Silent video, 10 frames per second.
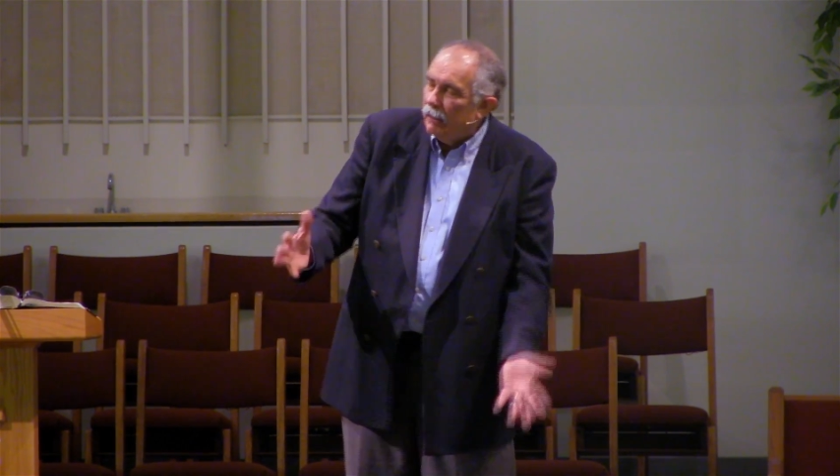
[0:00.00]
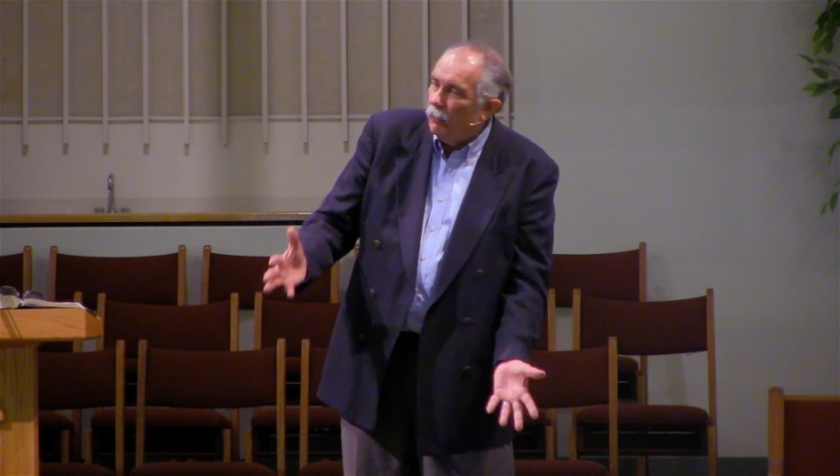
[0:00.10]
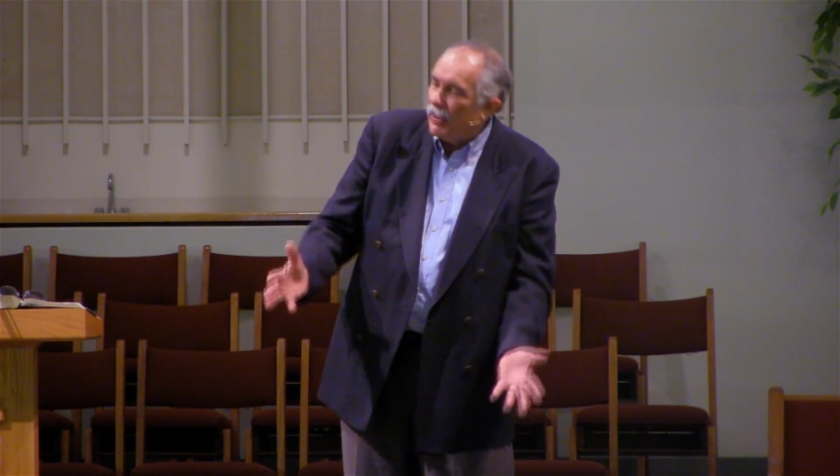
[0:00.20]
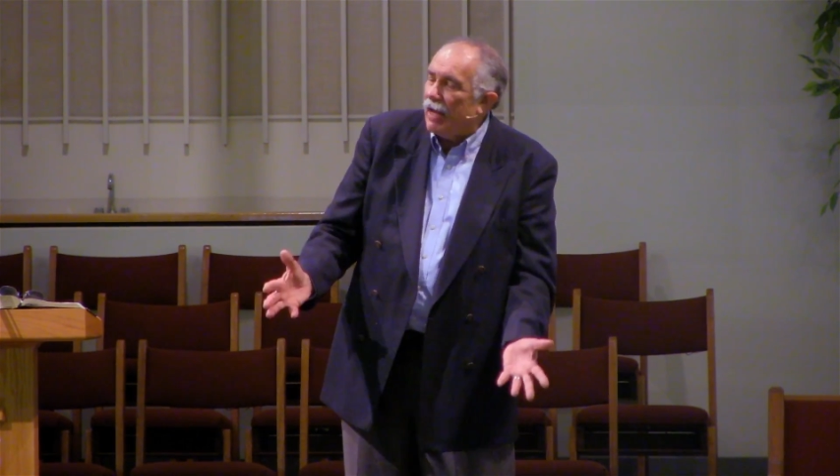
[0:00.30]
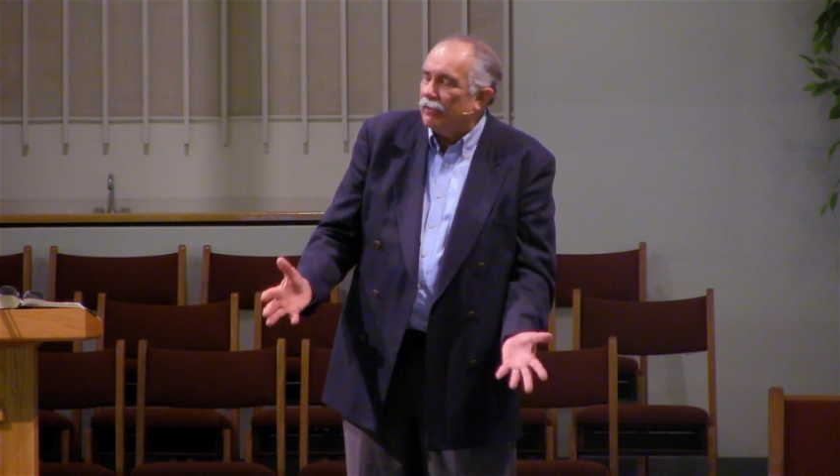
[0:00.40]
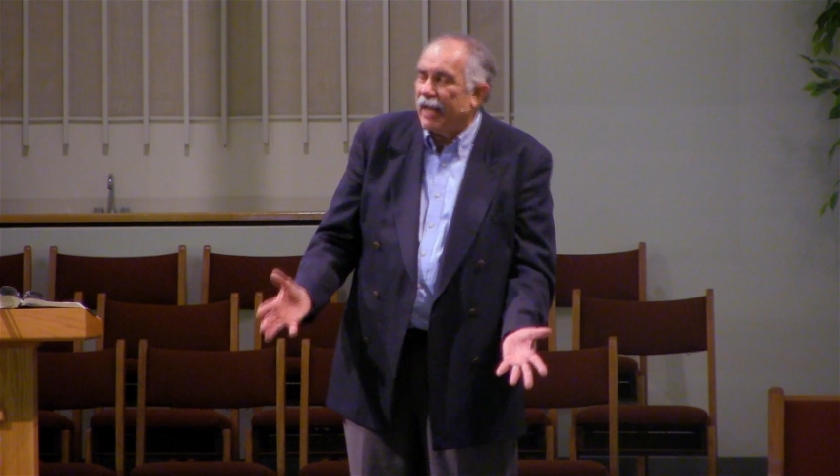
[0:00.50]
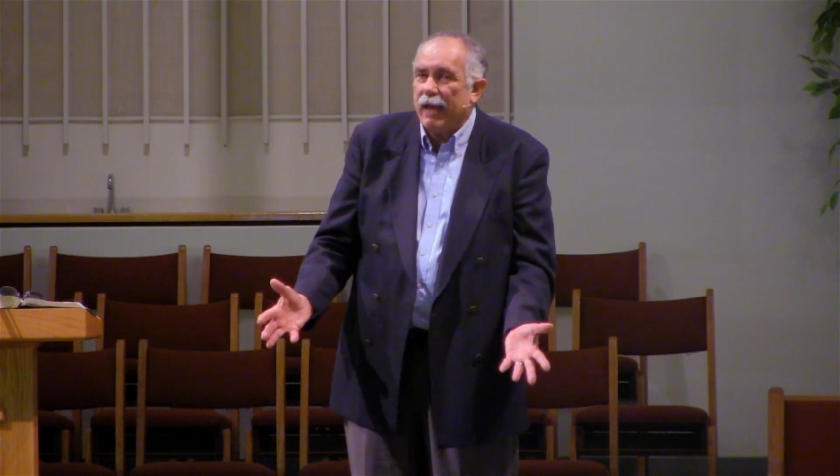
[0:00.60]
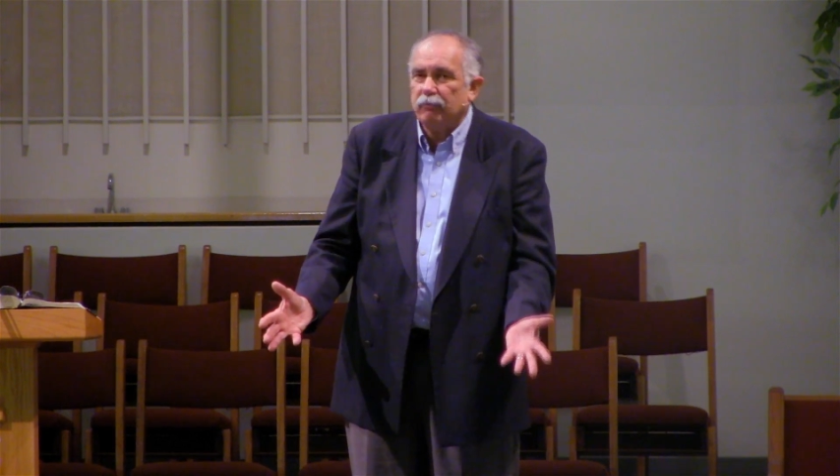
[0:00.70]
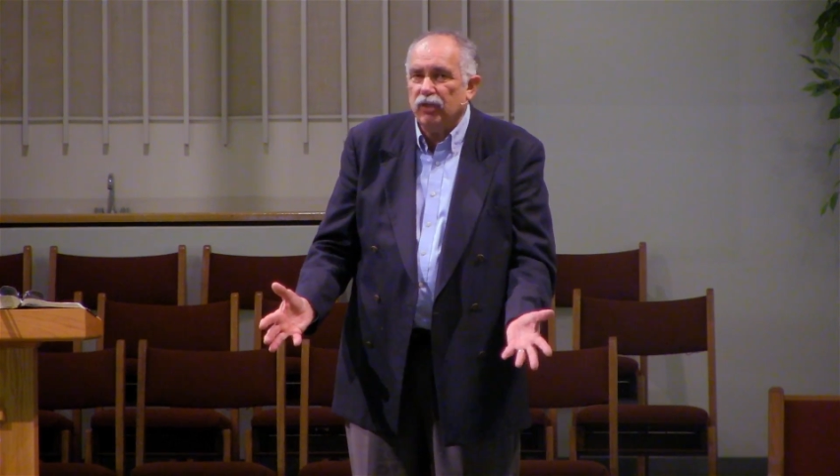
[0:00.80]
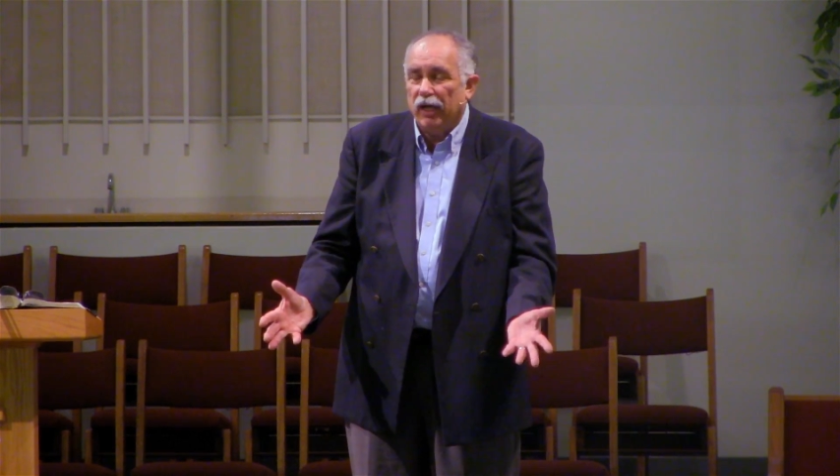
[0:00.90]
without
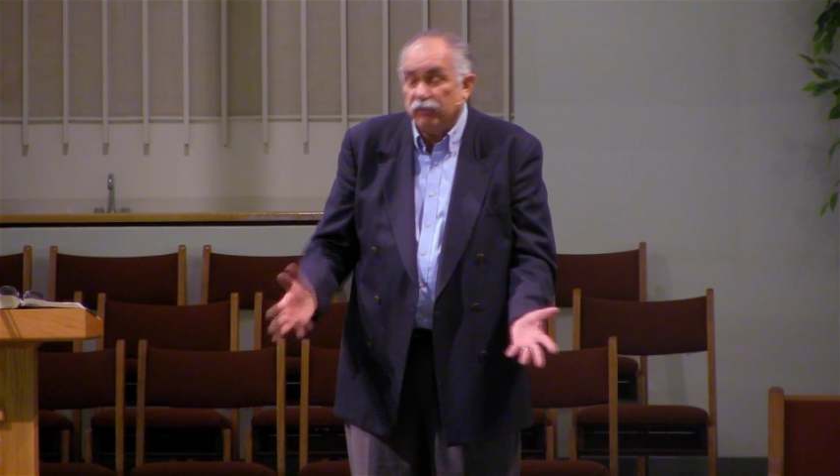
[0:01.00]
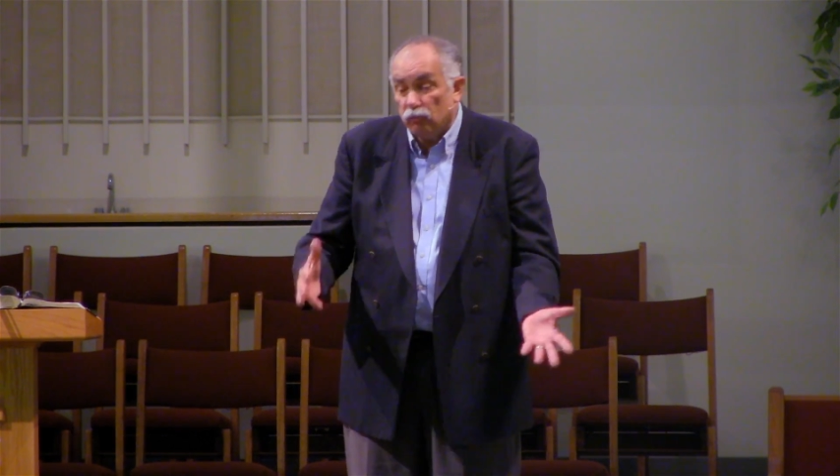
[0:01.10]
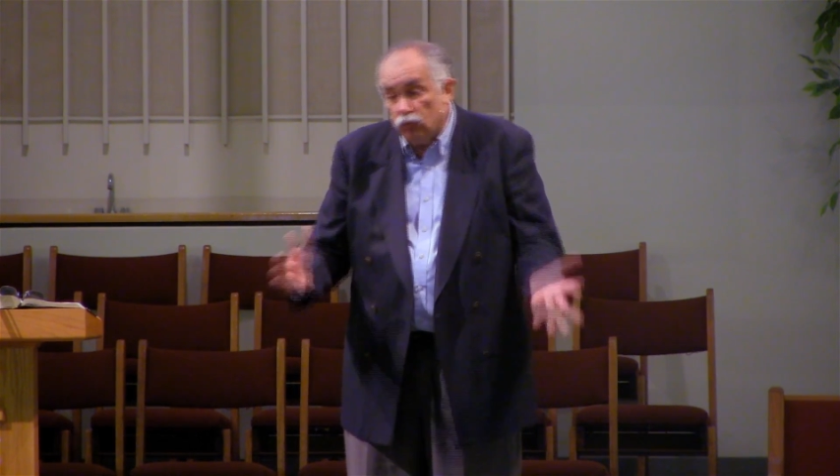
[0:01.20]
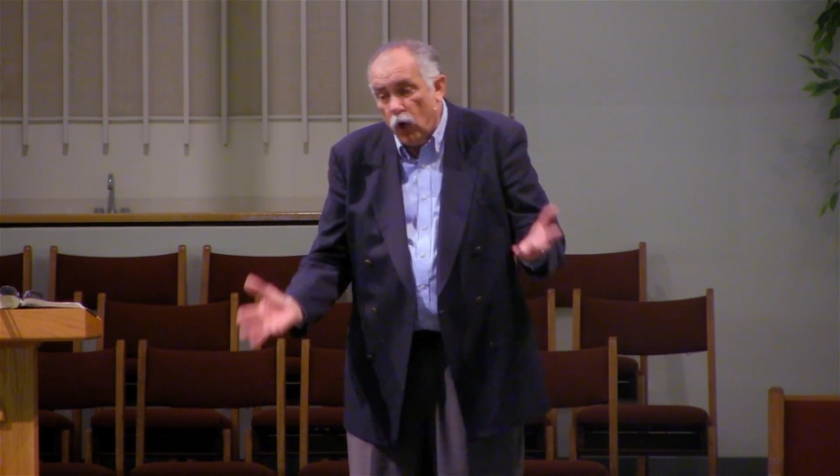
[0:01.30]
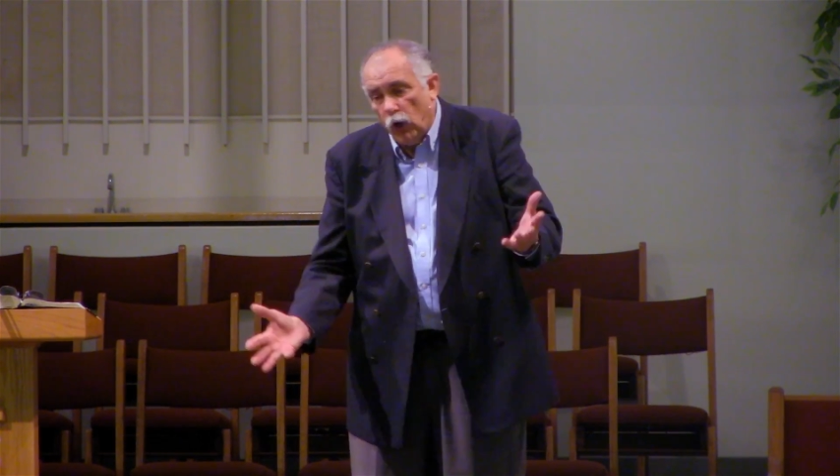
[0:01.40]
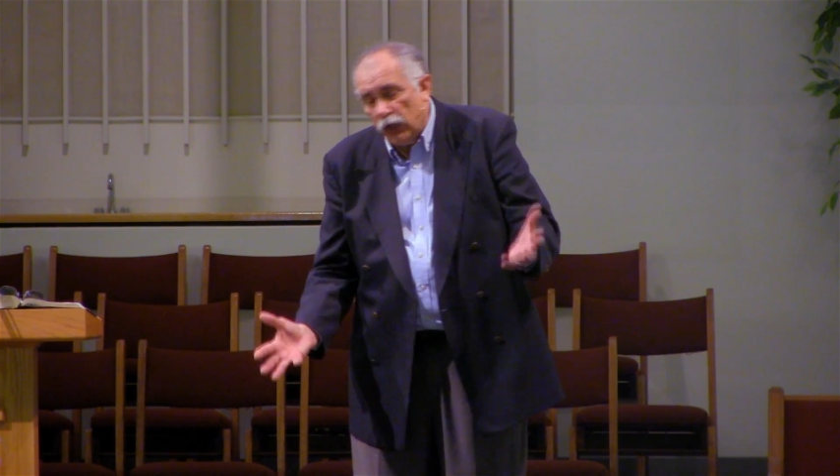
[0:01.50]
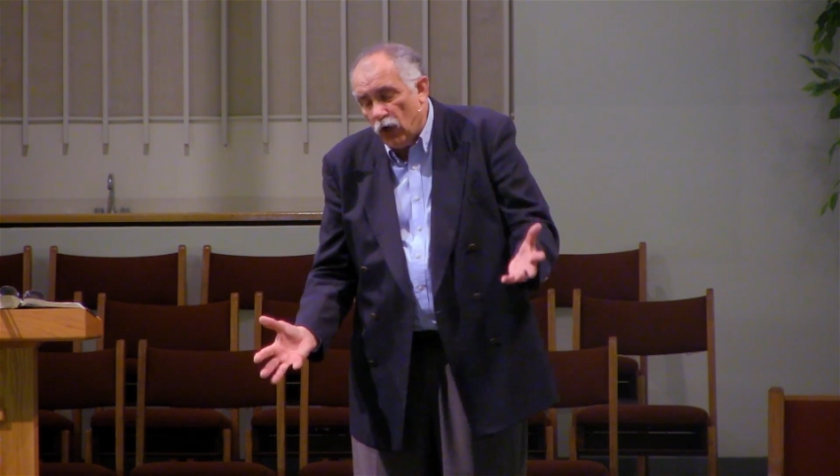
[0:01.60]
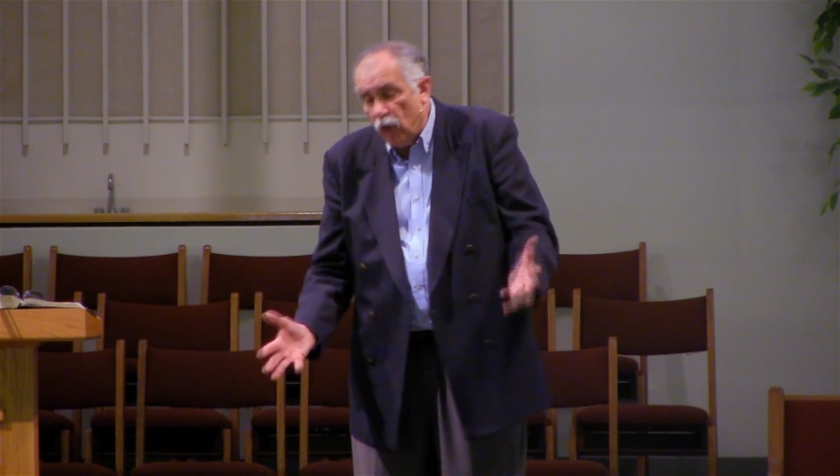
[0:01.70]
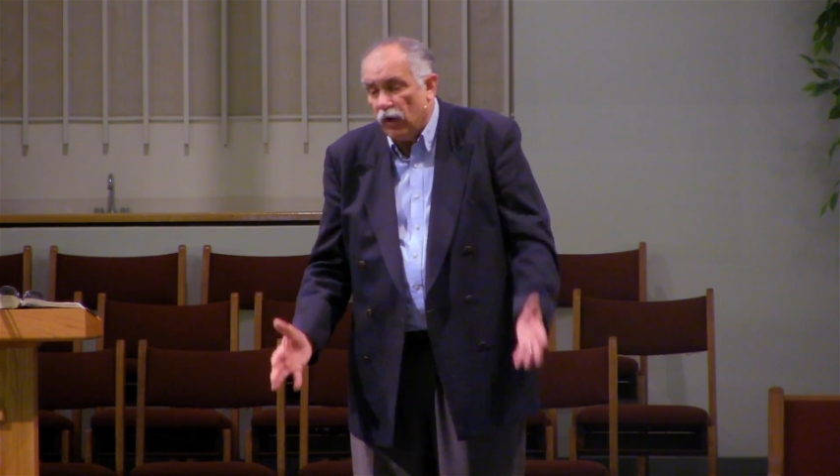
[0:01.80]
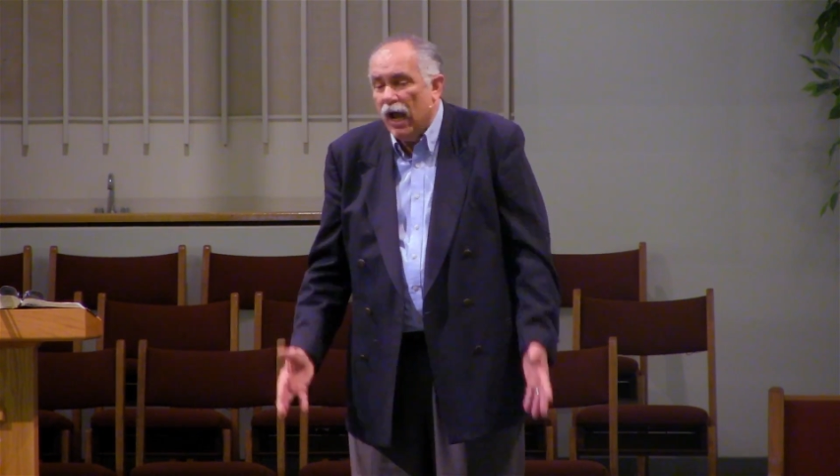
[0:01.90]
capsizing, rolling
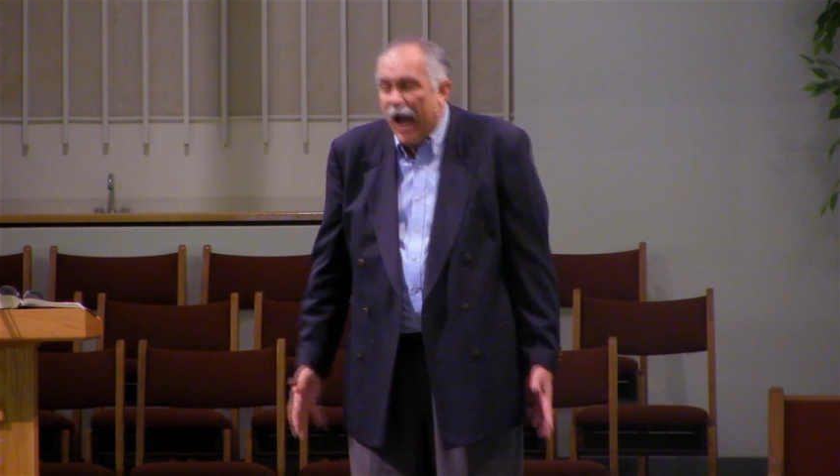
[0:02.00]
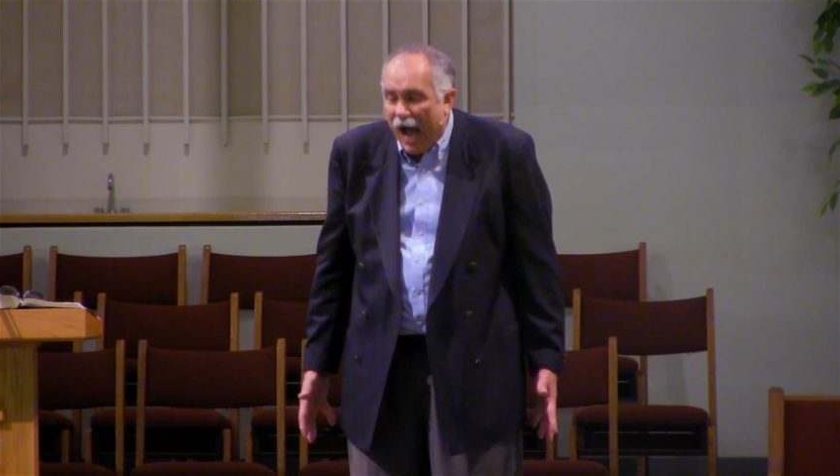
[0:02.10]
over.